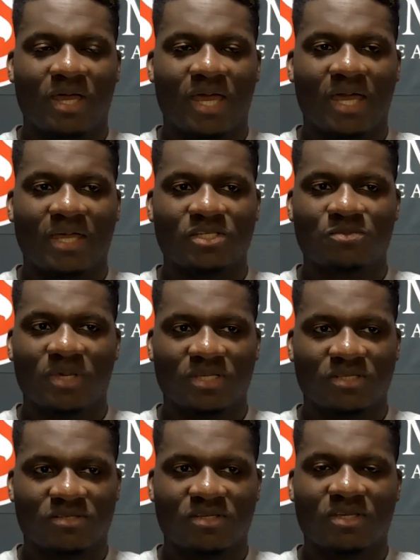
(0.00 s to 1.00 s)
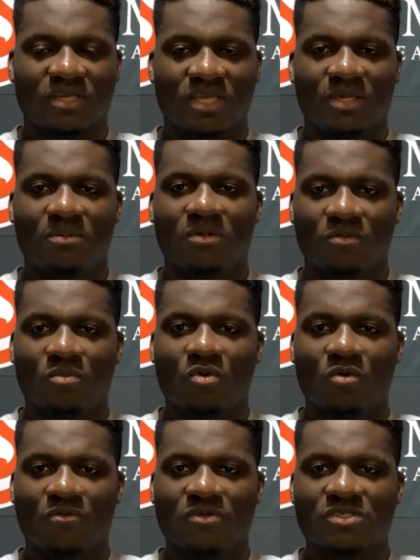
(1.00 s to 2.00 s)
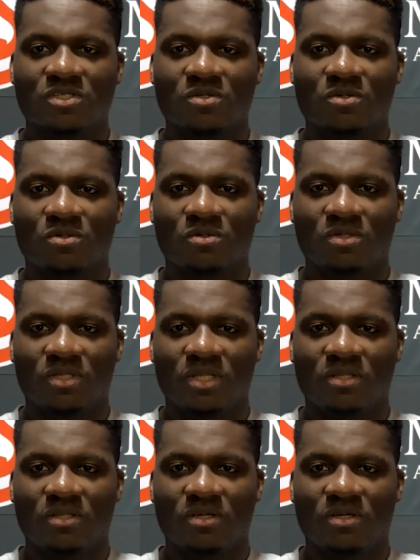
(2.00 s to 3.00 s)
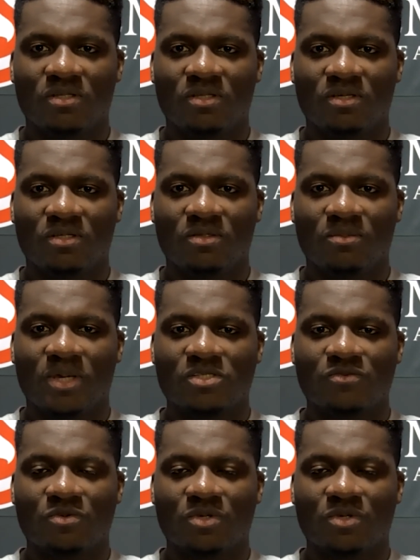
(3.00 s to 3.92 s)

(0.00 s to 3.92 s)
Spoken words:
I expect a game even more physical than the past few